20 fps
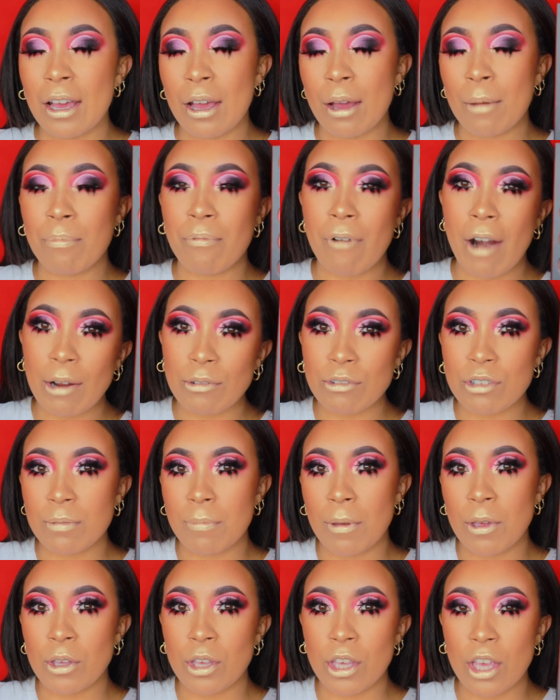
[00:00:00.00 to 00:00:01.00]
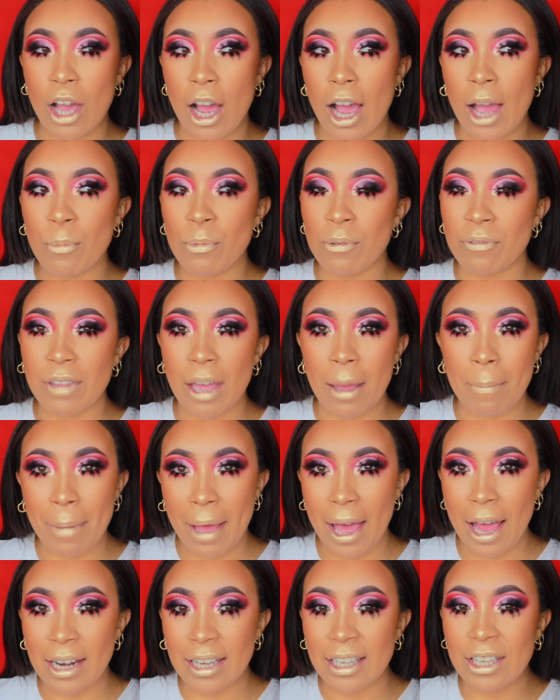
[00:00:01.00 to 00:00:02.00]
a brown smoky eye with that
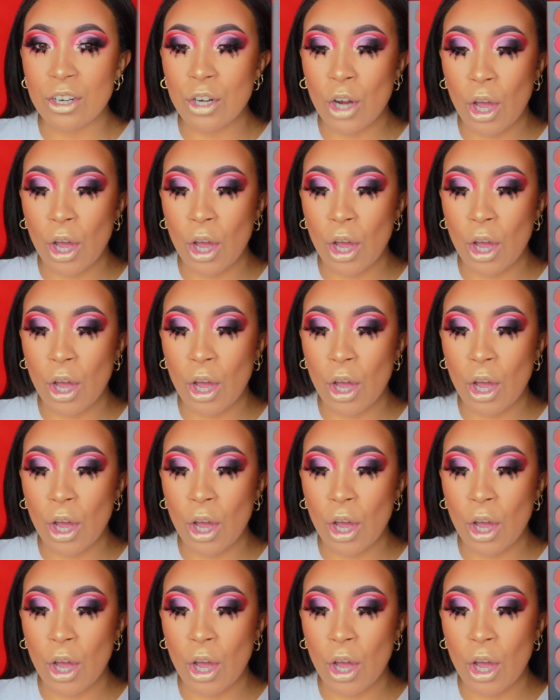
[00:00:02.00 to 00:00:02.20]
palette.